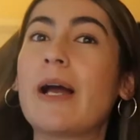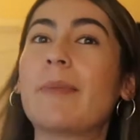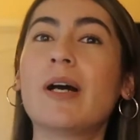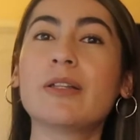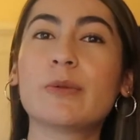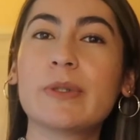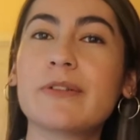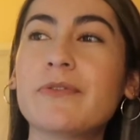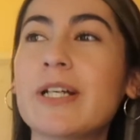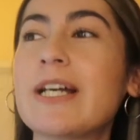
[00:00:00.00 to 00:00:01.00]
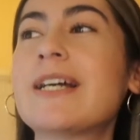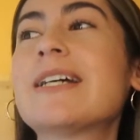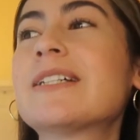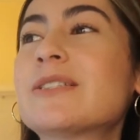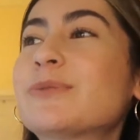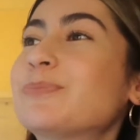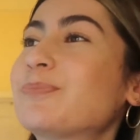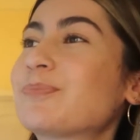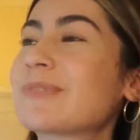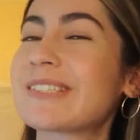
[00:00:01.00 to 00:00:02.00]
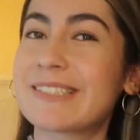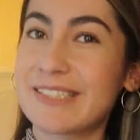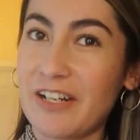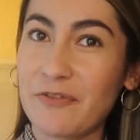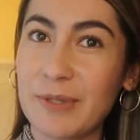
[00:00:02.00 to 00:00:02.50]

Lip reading: I bought a little bit of stuff